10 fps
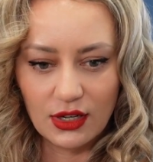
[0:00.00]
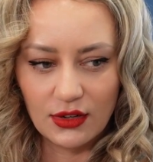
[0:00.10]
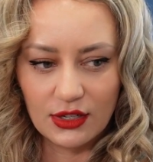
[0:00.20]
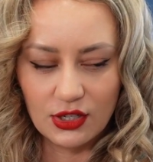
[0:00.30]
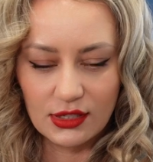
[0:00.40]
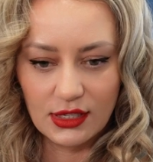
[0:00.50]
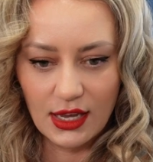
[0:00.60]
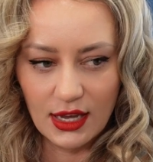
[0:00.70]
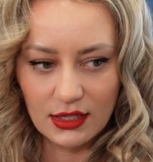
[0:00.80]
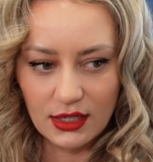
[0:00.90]
dental hygienists
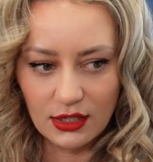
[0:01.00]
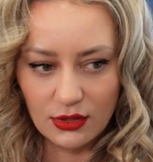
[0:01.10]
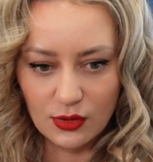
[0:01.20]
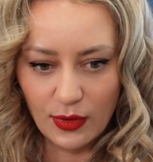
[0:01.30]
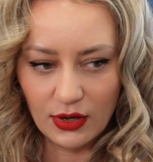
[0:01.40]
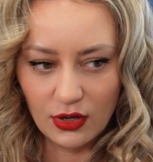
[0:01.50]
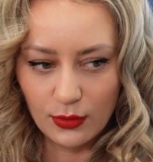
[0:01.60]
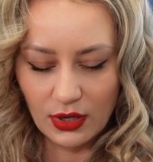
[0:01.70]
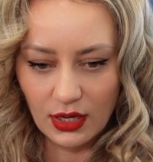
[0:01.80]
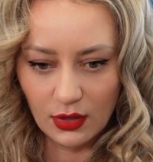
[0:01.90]
can't diagnose
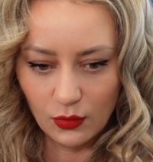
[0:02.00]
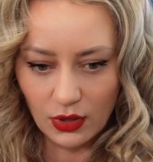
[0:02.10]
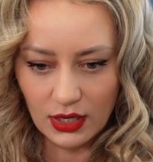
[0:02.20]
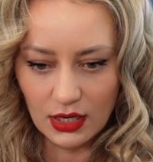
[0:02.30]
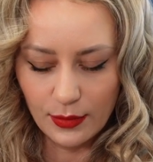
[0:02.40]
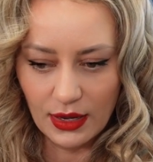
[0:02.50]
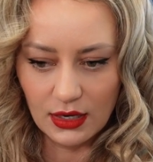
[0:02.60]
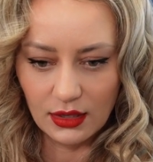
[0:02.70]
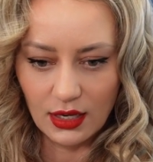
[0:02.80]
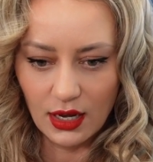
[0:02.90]
perio, but can work
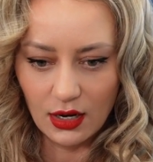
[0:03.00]
independently.